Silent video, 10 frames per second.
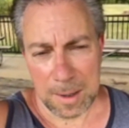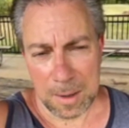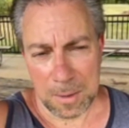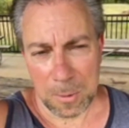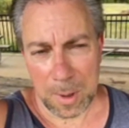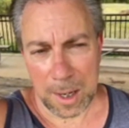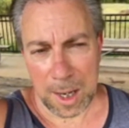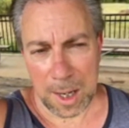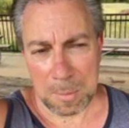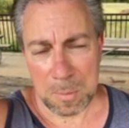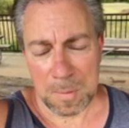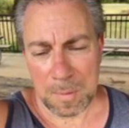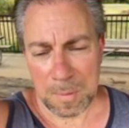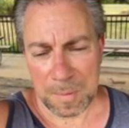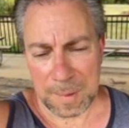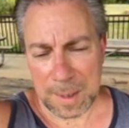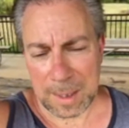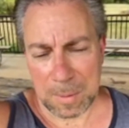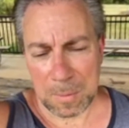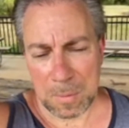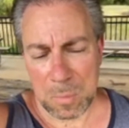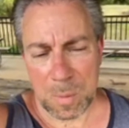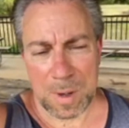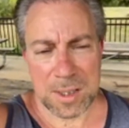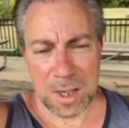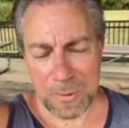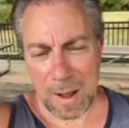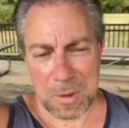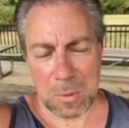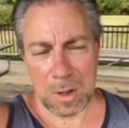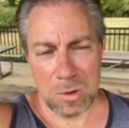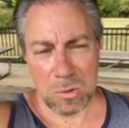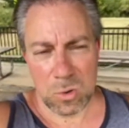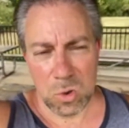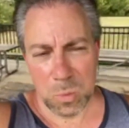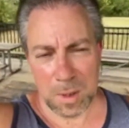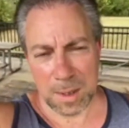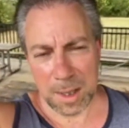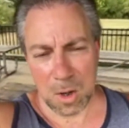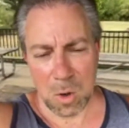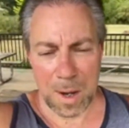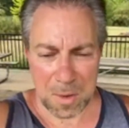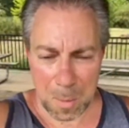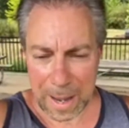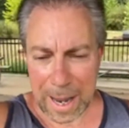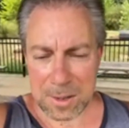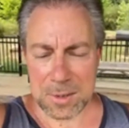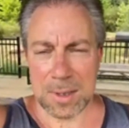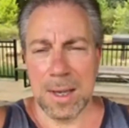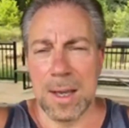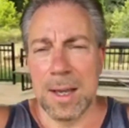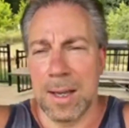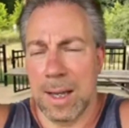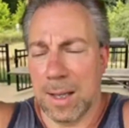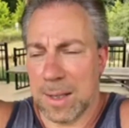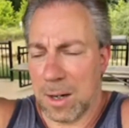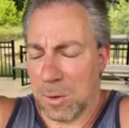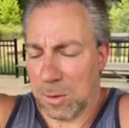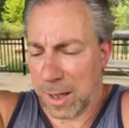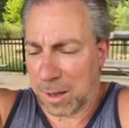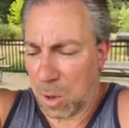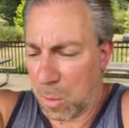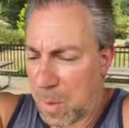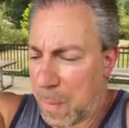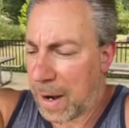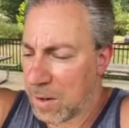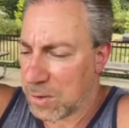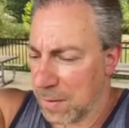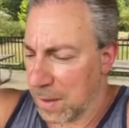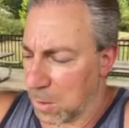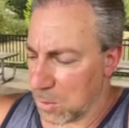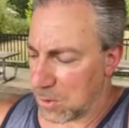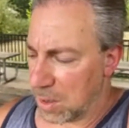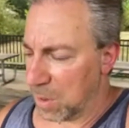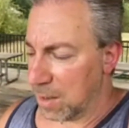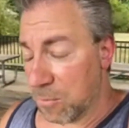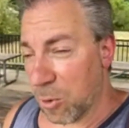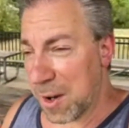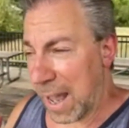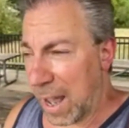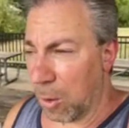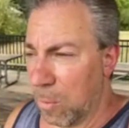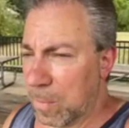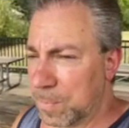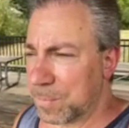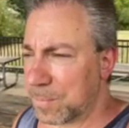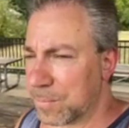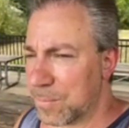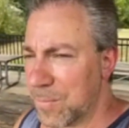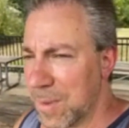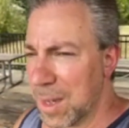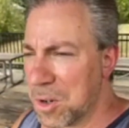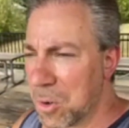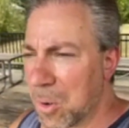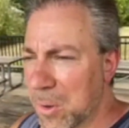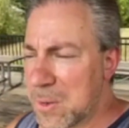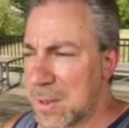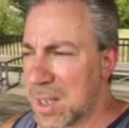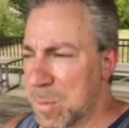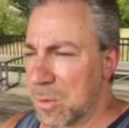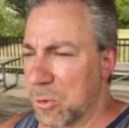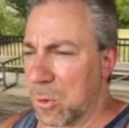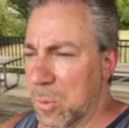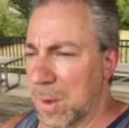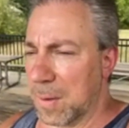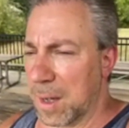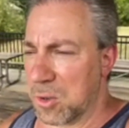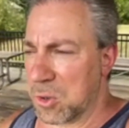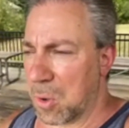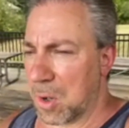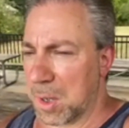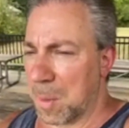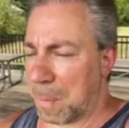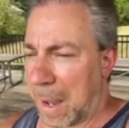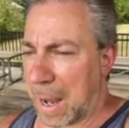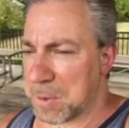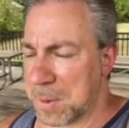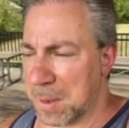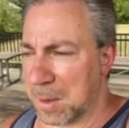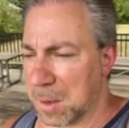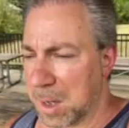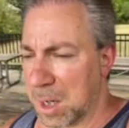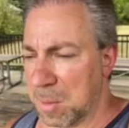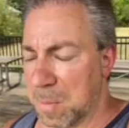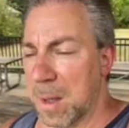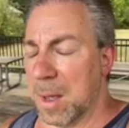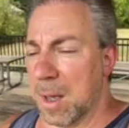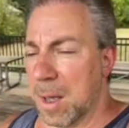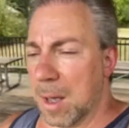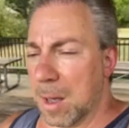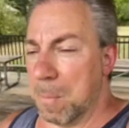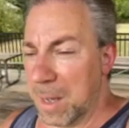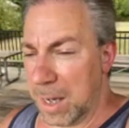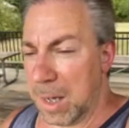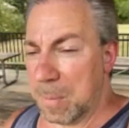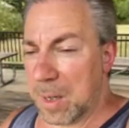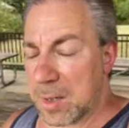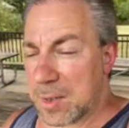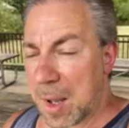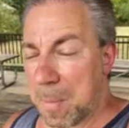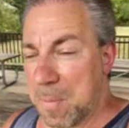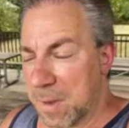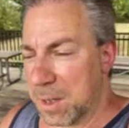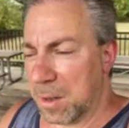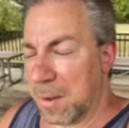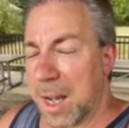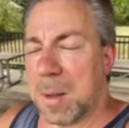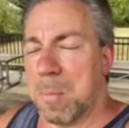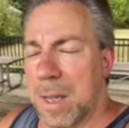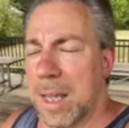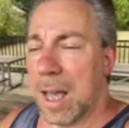the way I put myself out there on YouTube and they go by the past and they don't let go of the past and they don't see me for now and they're only seeing me for what they saw in the past, and then they're getting me mixed up. They're getting me